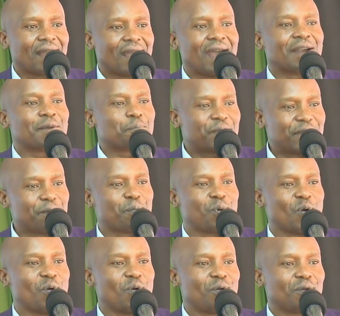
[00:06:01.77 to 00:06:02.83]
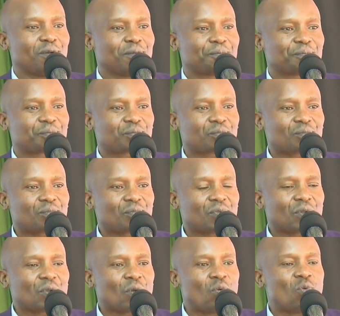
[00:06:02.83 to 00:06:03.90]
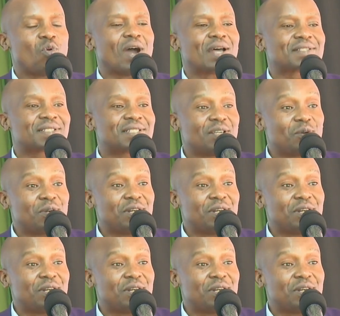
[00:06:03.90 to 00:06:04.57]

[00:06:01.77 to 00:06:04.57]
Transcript: are people who are still